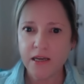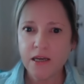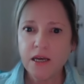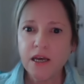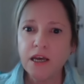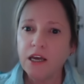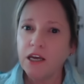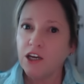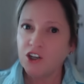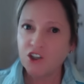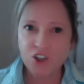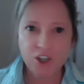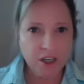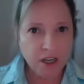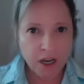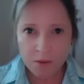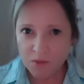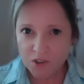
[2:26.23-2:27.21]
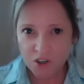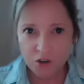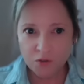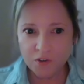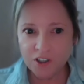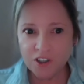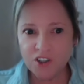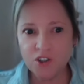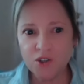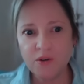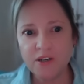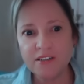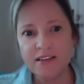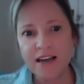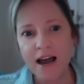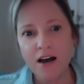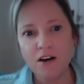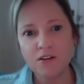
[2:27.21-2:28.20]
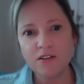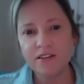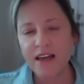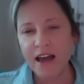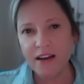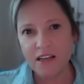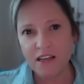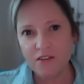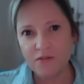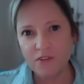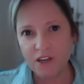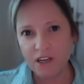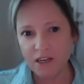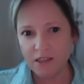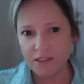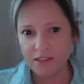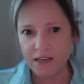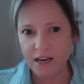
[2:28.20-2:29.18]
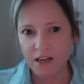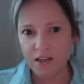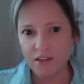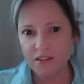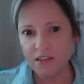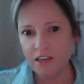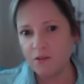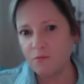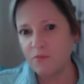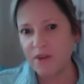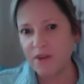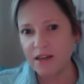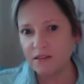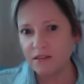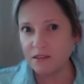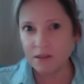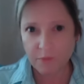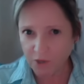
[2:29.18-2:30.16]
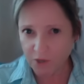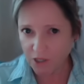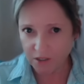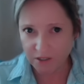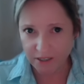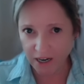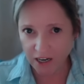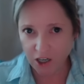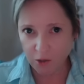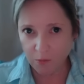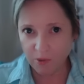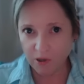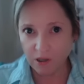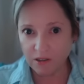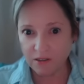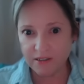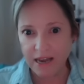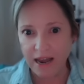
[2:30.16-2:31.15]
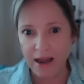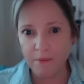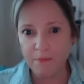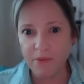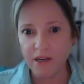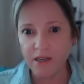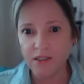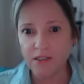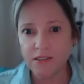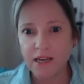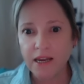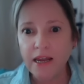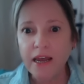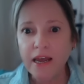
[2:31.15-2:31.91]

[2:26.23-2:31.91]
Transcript: She comes over to his house that evening and tells him that something terrible has happened